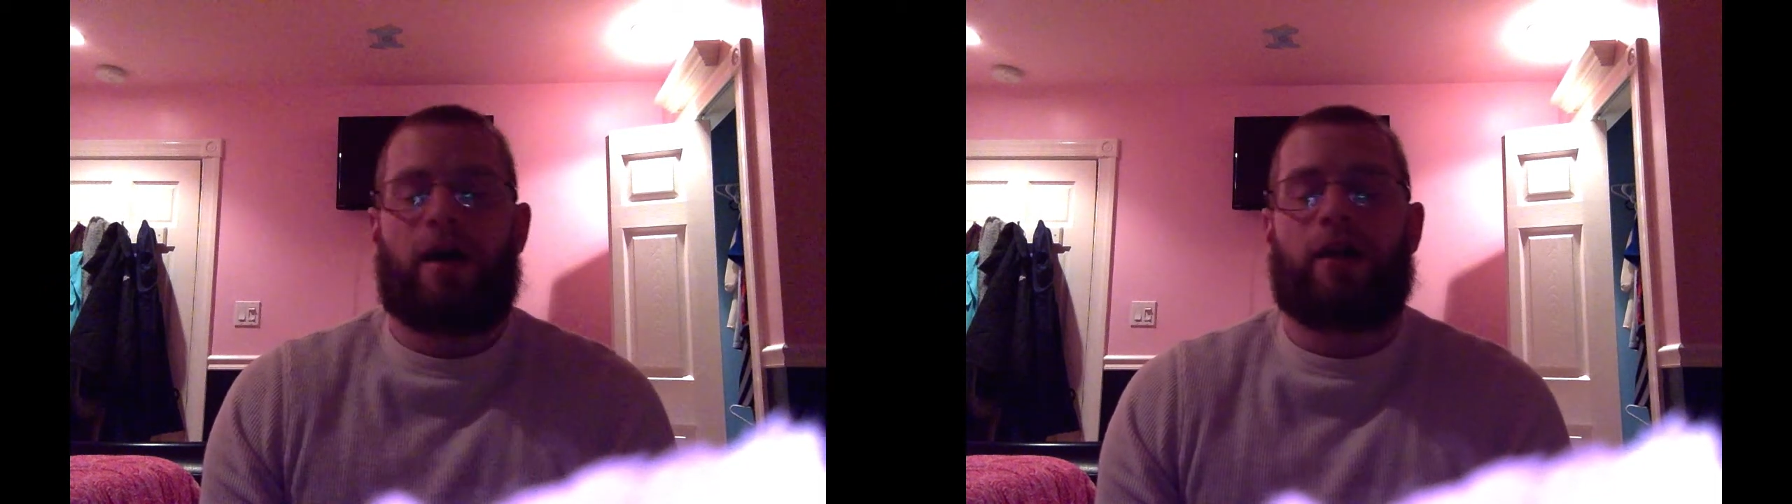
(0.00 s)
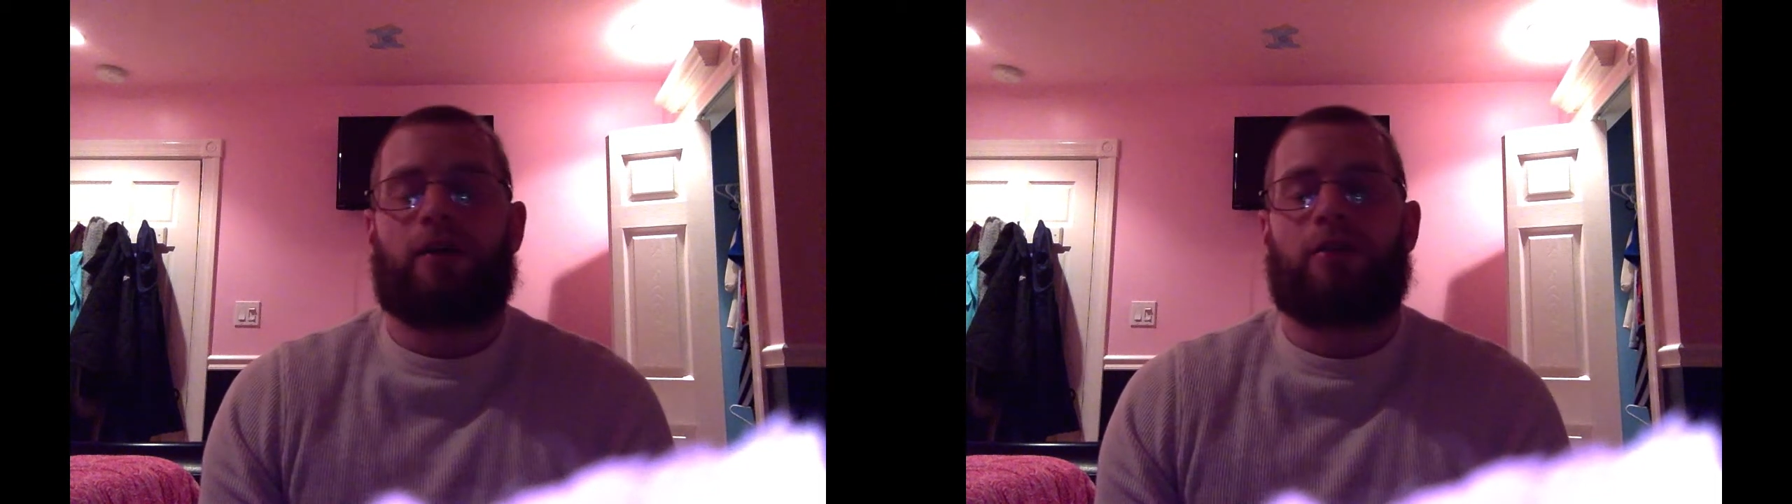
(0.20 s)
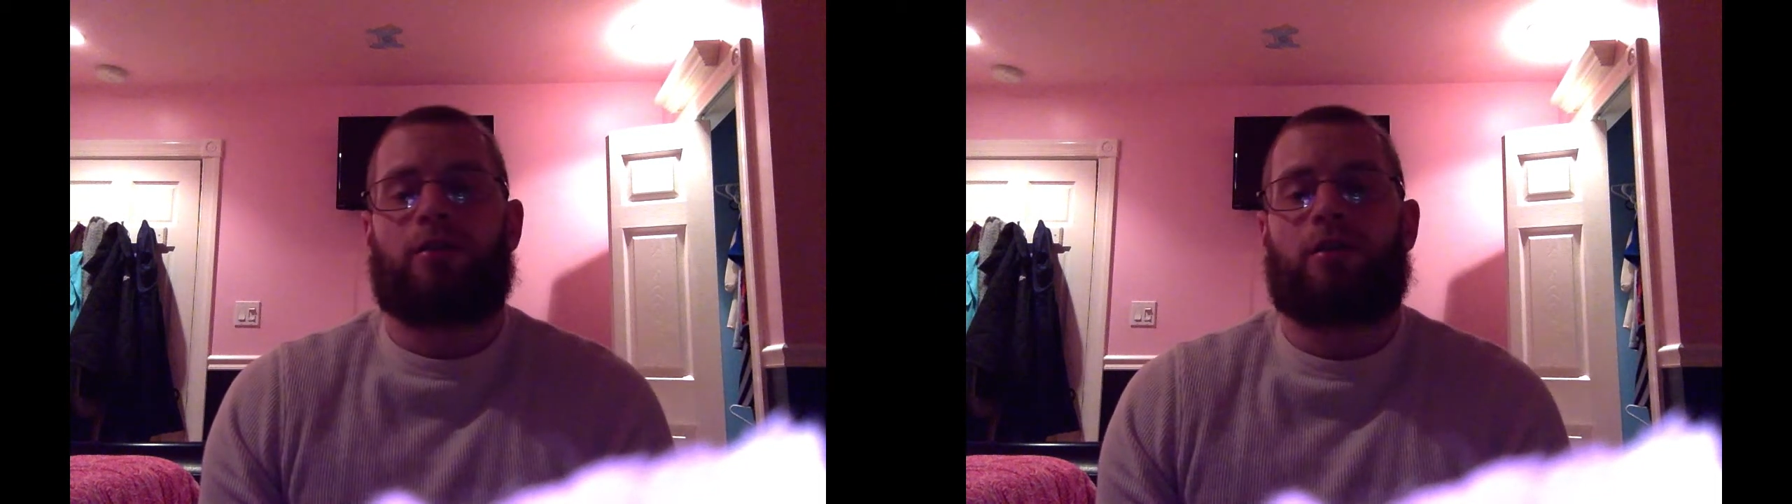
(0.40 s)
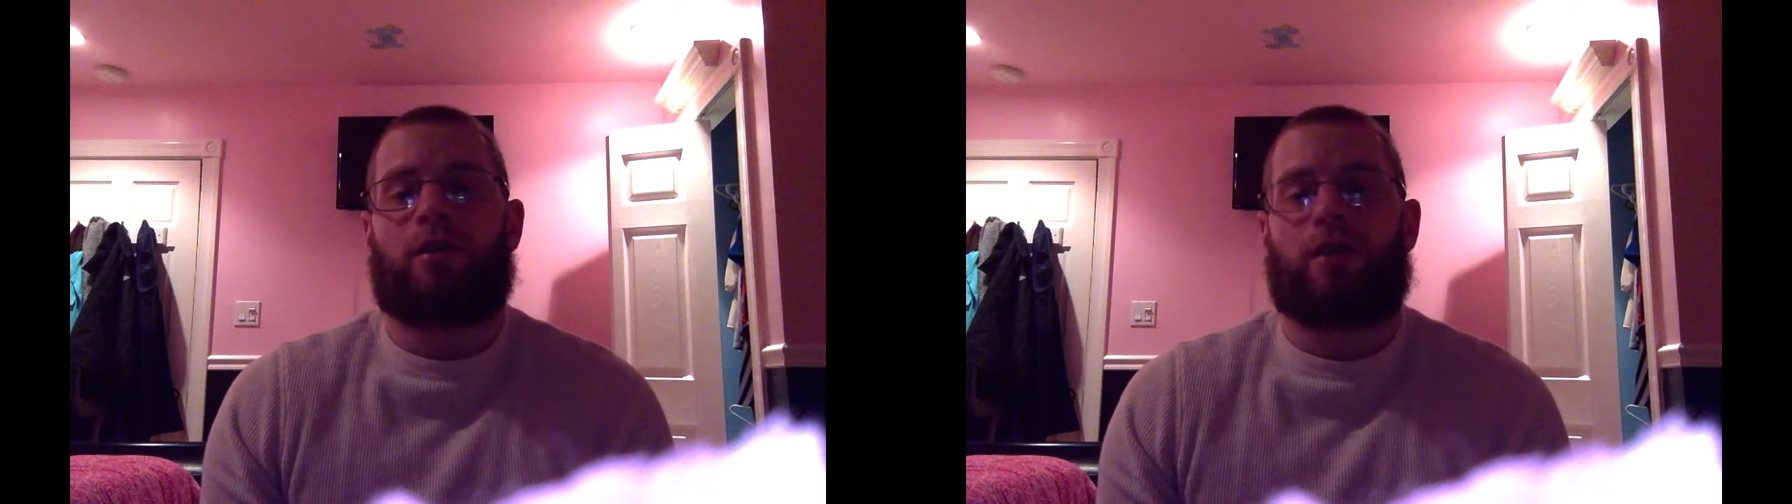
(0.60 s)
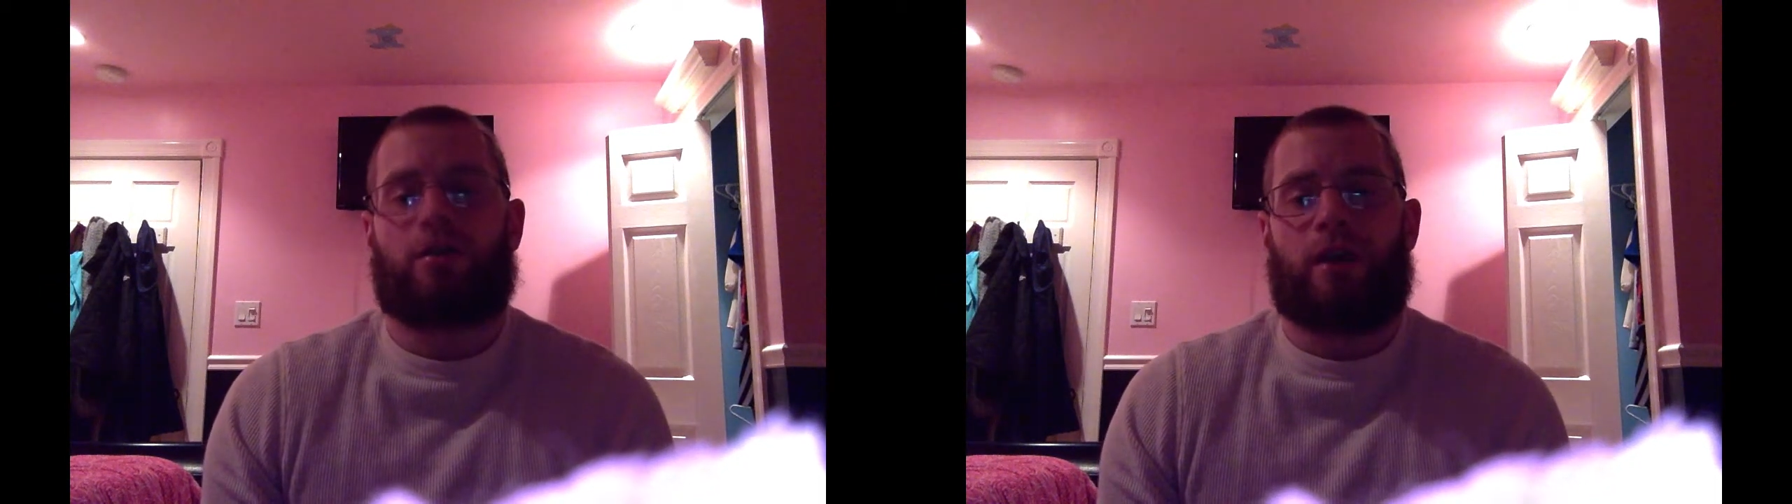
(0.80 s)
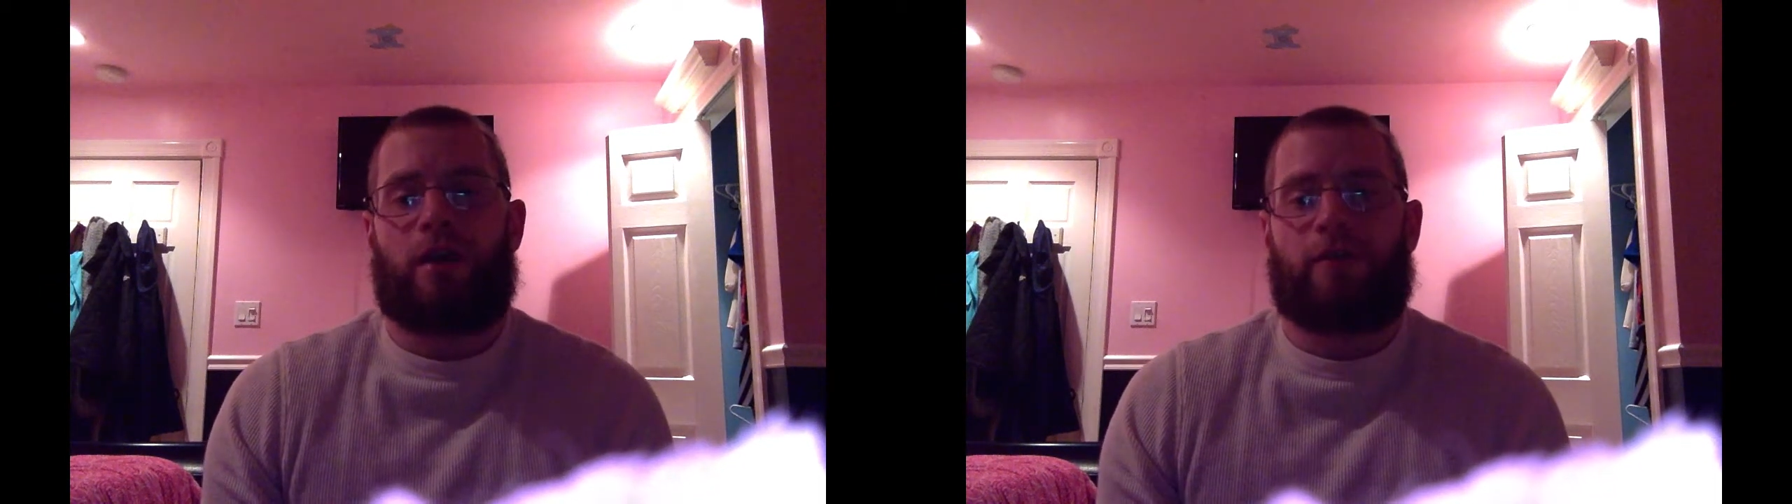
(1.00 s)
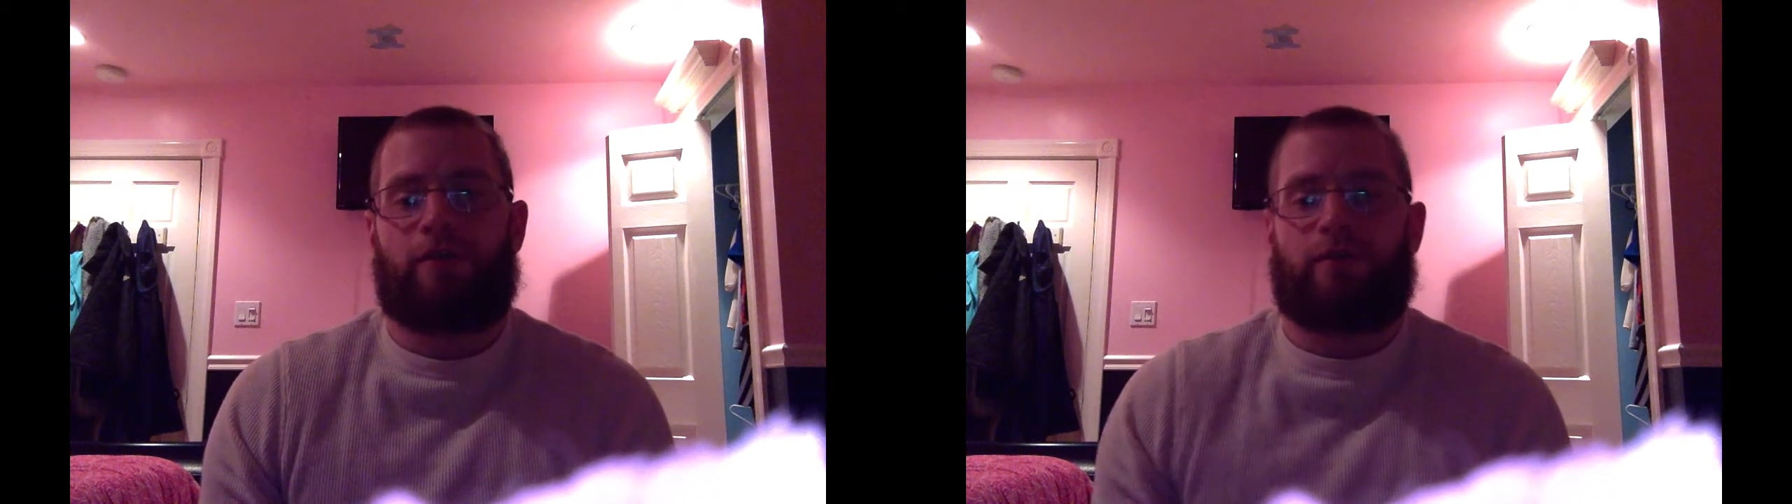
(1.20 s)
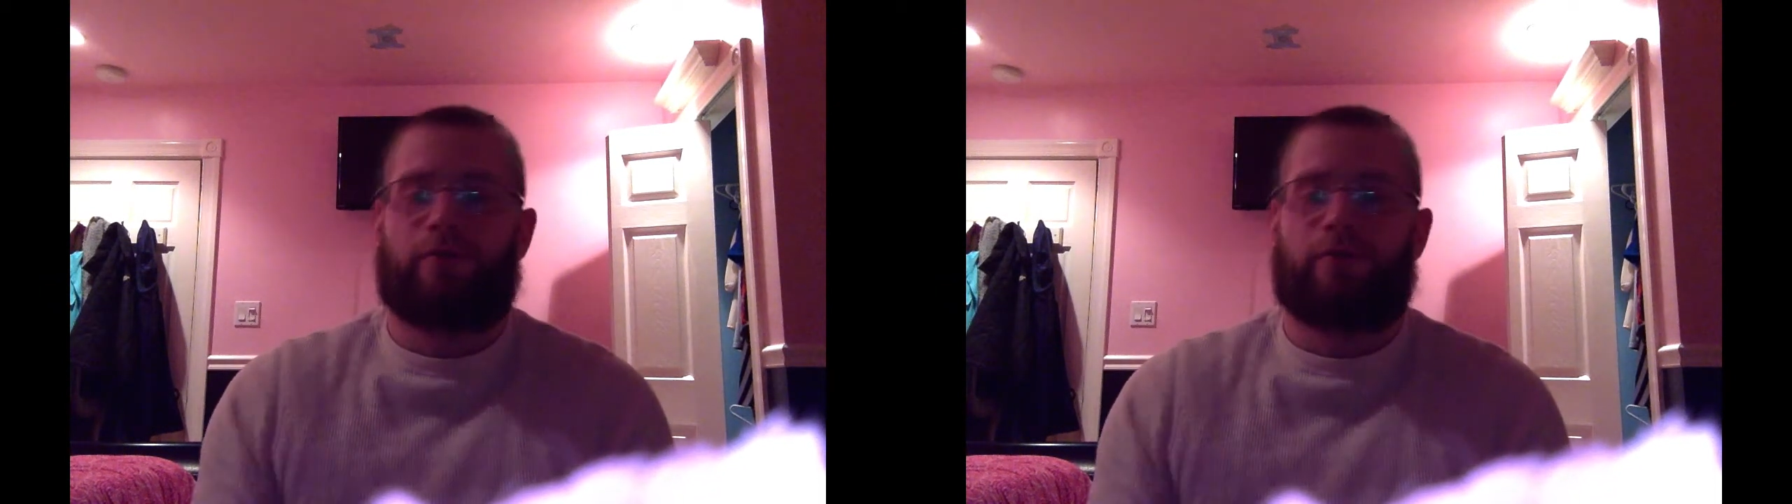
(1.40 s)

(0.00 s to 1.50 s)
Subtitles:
echocardiograph.